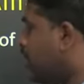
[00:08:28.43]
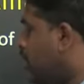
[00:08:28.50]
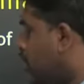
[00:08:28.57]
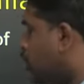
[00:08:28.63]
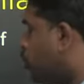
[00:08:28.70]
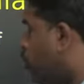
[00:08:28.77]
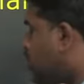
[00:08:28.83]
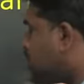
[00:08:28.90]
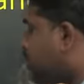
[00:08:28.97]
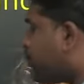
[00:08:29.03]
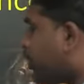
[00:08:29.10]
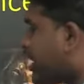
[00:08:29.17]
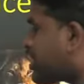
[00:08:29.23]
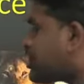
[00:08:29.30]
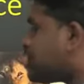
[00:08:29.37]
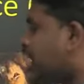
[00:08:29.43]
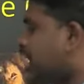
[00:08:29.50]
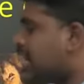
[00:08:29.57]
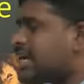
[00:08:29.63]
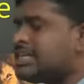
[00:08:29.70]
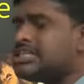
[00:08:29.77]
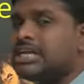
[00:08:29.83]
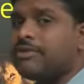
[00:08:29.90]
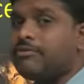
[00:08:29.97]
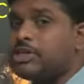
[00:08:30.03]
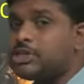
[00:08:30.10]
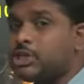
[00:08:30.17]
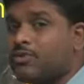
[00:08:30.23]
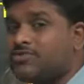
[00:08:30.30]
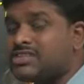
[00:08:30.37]
towards the protection and
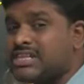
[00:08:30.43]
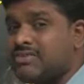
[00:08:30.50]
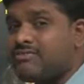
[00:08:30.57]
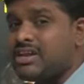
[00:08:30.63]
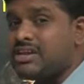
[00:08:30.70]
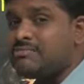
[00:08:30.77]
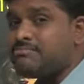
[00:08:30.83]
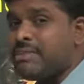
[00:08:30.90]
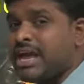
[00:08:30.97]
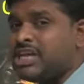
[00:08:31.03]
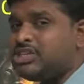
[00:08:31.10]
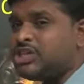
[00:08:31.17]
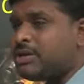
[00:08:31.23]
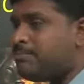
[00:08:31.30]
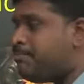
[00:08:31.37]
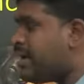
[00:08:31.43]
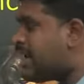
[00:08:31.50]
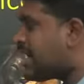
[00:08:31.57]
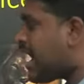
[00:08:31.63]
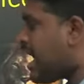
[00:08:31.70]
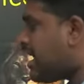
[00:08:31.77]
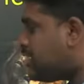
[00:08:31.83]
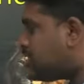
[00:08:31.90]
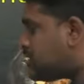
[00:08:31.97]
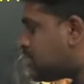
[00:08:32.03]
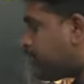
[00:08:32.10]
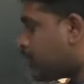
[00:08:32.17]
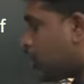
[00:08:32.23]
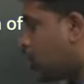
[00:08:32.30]
conservation of 7 major big cats.